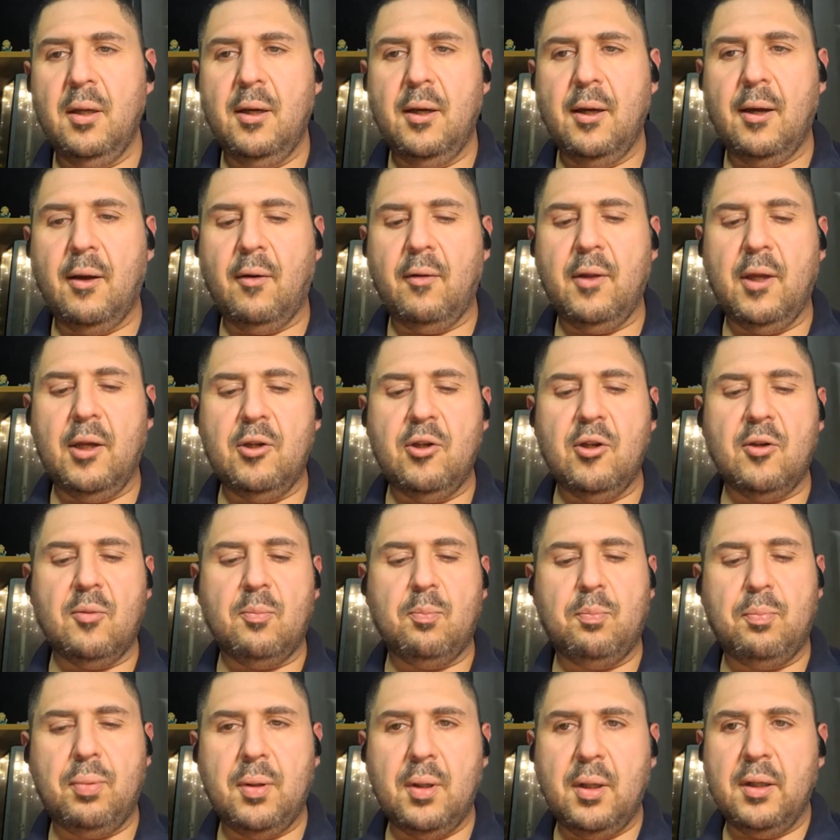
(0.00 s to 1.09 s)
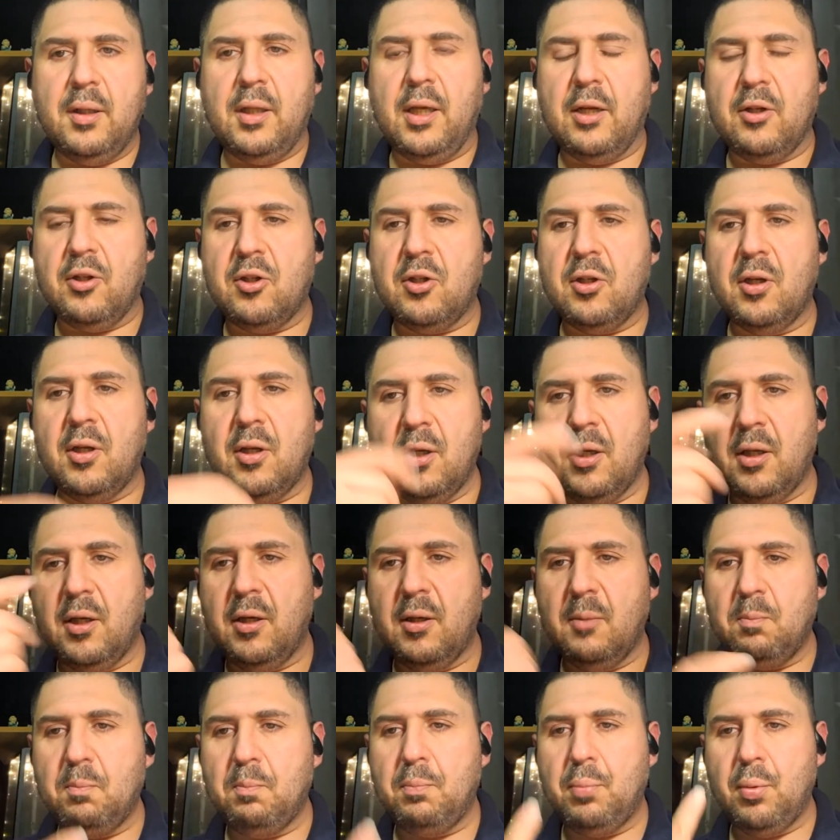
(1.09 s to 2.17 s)
how they just plugged that shit in
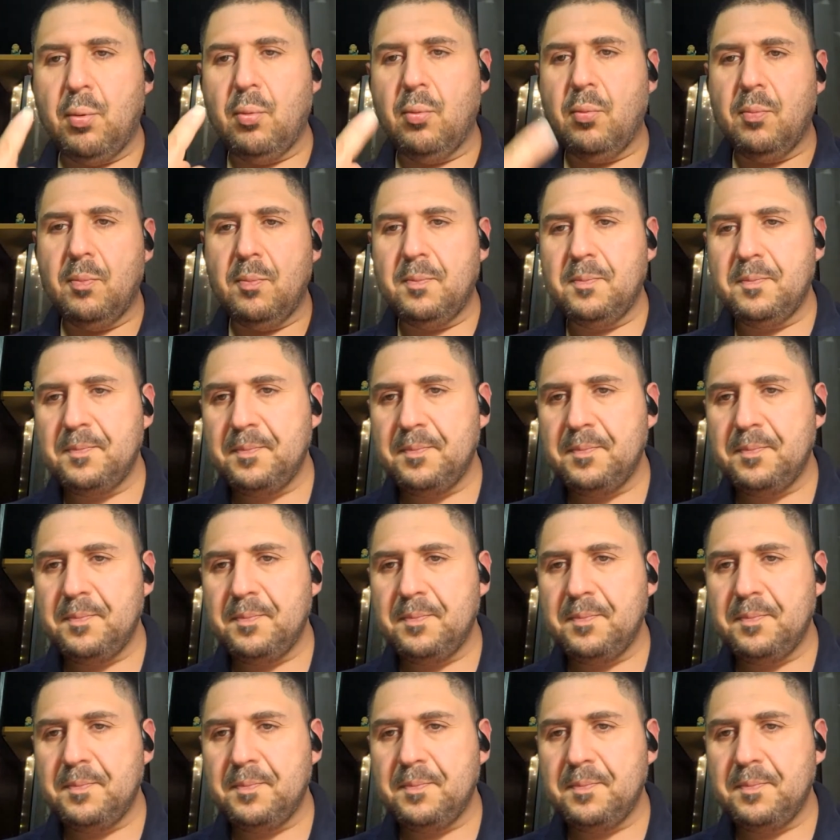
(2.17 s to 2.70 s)
and boom.